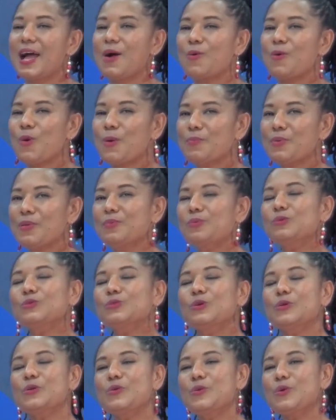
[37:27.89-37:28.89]
What people
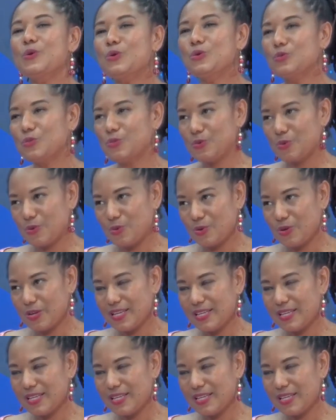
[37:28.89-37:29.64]
don't know, though,